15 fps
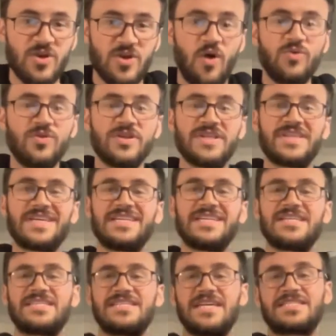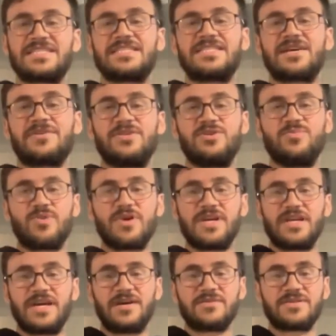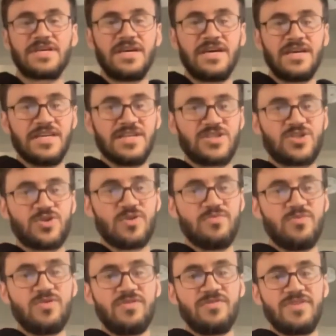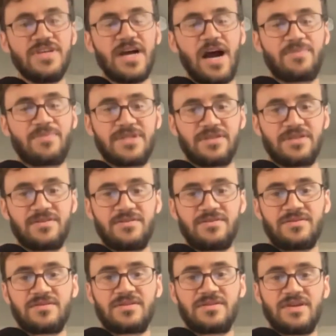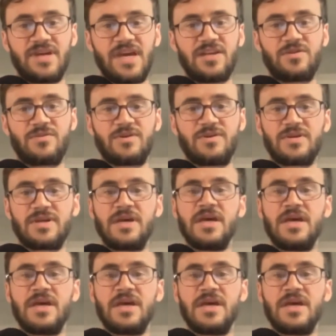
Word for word: The only thing that's necessary to bring it out is to remove the obstacles, end quote.